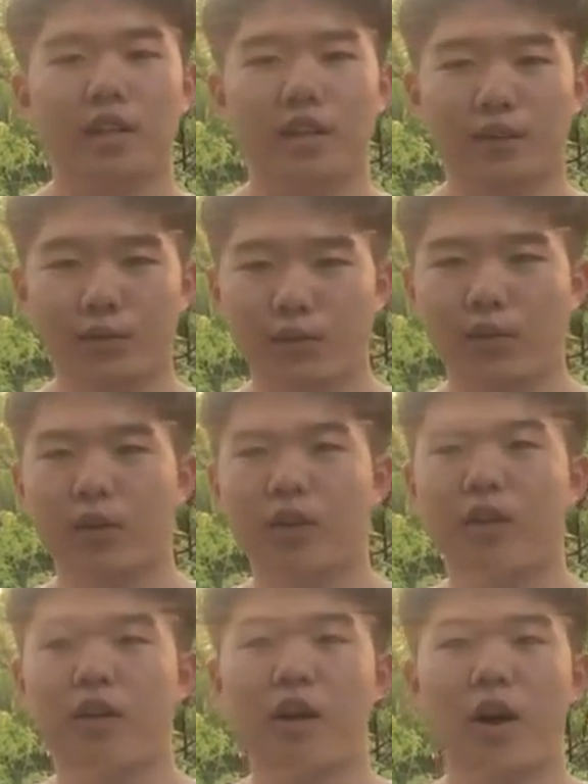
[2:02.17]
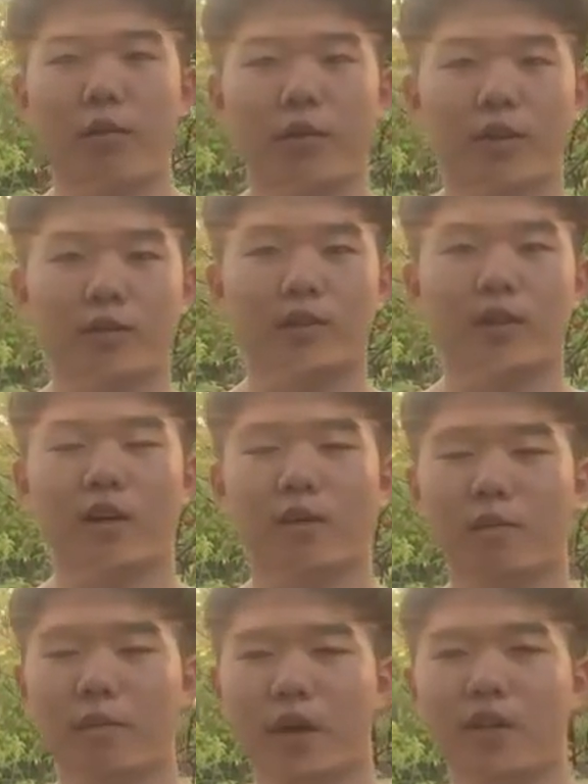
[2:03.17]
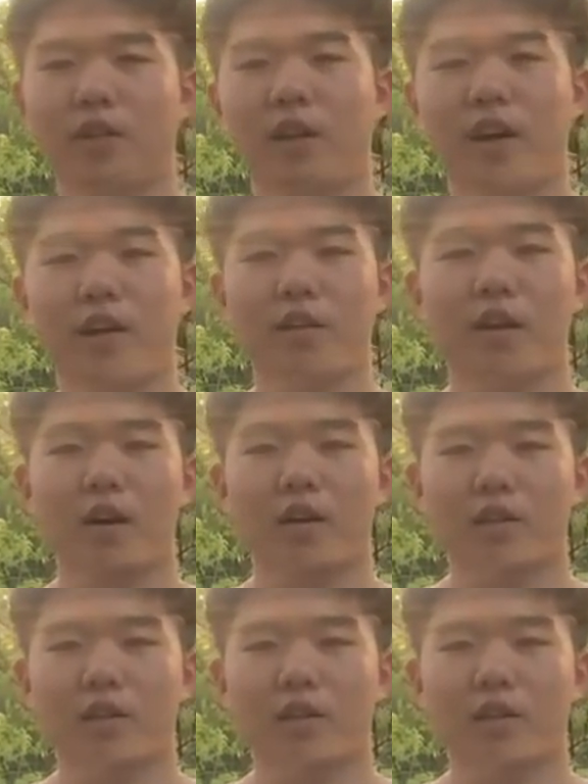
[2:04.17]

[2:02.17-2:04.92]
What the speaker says: thank you for helping us become better and